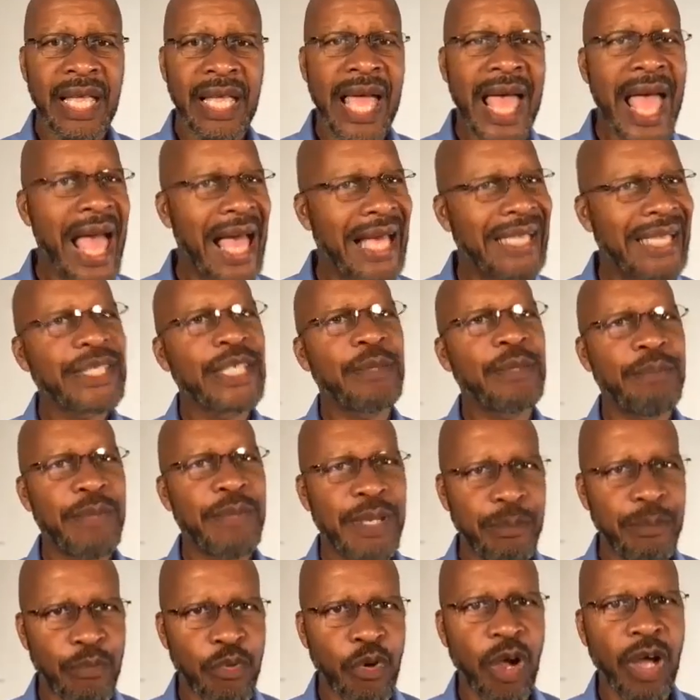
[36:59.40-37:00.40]
has it
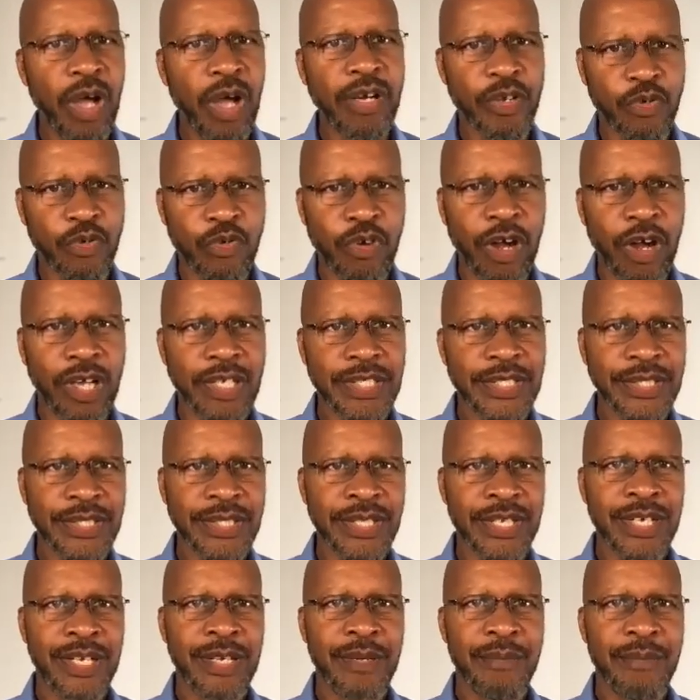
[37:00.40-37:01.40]
been brought
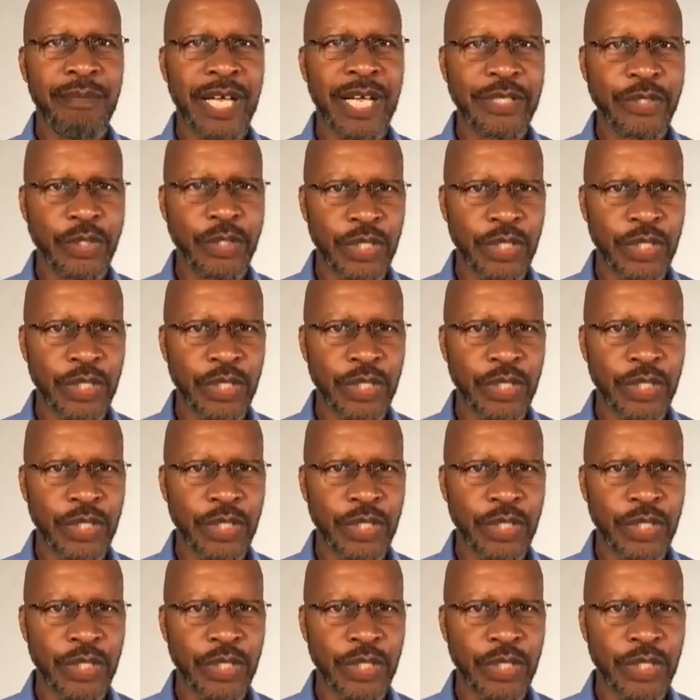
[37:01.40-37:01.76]
across by